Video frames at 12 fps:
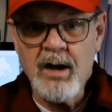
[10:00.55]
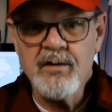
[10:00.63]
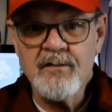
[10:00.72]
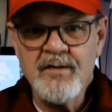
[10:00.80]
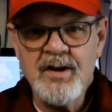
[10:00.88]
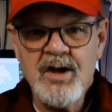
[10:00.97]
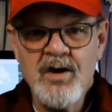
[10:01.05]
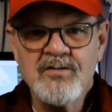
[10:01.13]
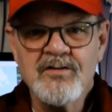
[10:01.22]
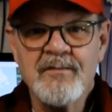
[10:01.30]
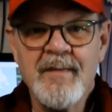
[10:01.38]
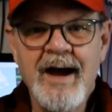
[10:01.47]
other
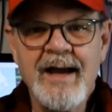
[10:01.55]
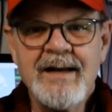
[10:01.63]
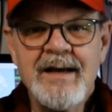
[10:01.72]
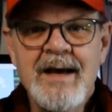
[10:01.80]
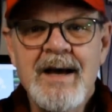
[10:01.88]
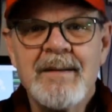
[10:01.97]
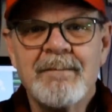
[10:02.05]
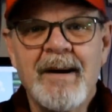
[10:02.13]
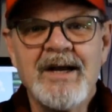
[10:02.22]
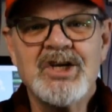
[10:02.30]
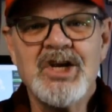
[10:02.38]
videos of mine by